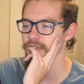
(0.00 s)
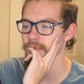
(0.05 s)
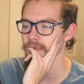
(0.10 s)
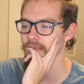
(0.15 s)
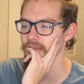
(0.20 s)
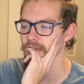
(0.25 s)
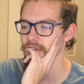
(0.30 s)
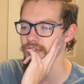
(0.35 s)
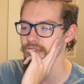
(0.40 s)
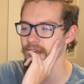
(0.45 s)

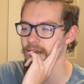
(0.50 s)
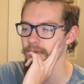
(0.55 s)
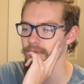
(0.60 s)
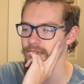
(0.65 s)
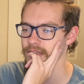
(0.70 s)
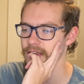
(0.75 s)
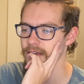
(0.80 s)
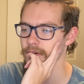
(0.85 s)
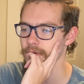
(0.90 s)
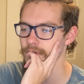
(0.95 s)
within the Shadows
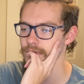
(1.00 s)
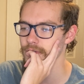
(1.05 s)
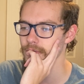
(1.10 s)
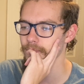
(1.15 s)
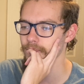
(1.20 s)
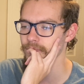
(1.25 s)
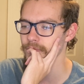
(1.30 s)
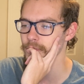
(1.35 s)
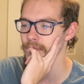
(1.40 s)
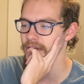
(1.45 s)
house.
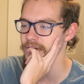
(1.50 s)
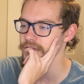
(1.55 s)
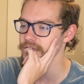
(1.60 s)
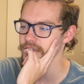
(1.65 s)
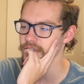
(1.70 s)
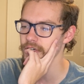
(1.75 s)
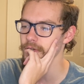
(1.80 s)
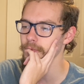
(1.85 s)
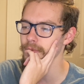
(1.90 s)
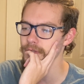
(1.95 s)
You end your
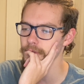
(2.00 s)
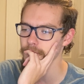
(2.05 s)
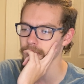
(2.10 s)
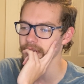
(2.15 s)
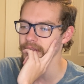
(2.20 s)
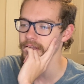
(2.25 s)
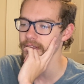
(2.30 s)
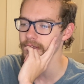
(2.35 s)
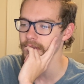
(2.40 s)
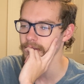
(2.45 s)
turn when you
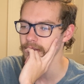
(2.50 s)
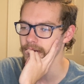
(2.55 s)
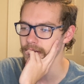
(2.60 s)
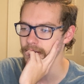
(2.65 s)
play it.